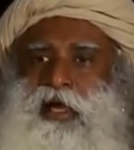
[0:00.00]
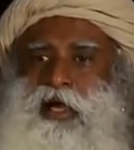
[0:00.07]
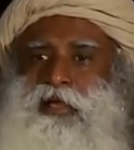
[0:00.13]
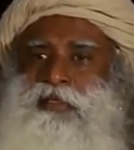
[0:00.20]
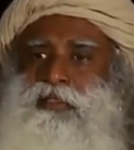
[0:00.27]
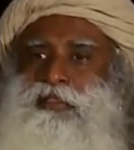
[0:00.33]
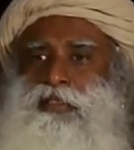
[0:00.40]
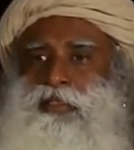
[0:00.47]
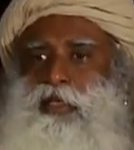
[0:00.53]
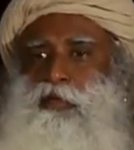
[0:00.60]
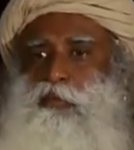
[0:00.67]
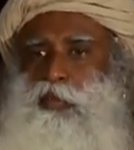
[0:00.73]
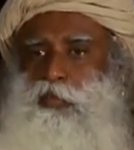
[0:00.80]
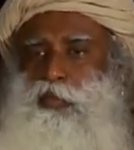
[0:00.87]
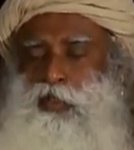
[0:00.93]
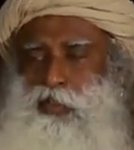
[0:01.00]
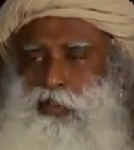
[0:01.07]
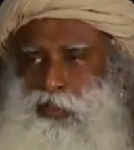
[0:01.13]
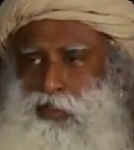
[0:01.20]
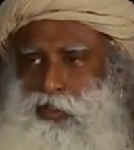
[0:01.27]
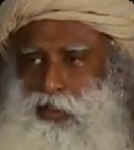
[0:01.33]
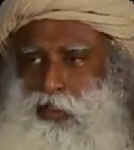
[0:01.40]
the highest
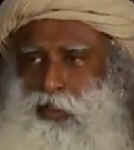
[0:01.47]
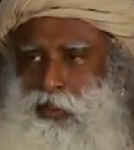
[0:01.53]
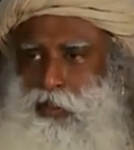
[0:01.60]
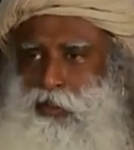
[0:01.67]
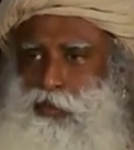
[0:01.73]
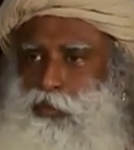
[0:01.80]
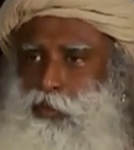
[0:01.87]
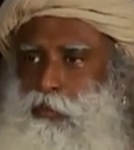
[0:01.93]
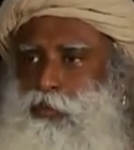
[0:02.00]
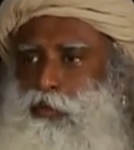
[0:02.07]
capability to